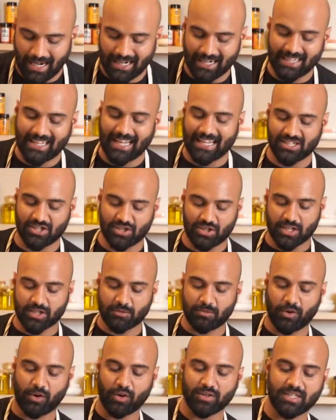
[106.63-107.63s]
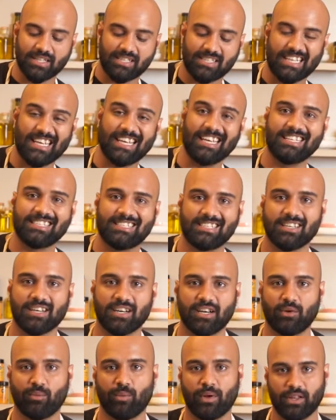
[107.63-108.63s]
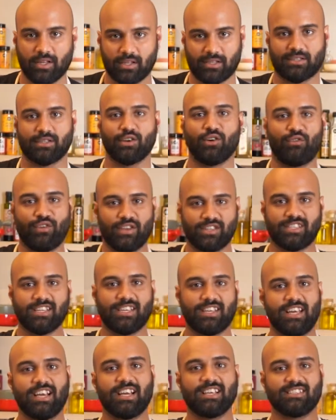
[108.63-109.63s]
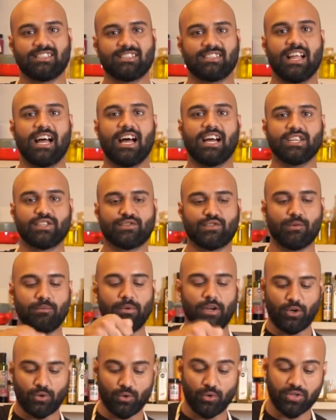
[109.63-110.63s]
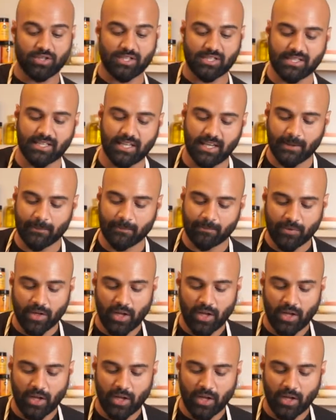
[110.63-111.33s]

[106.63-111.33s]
and that's just because it's easier when the surface area is large for me to see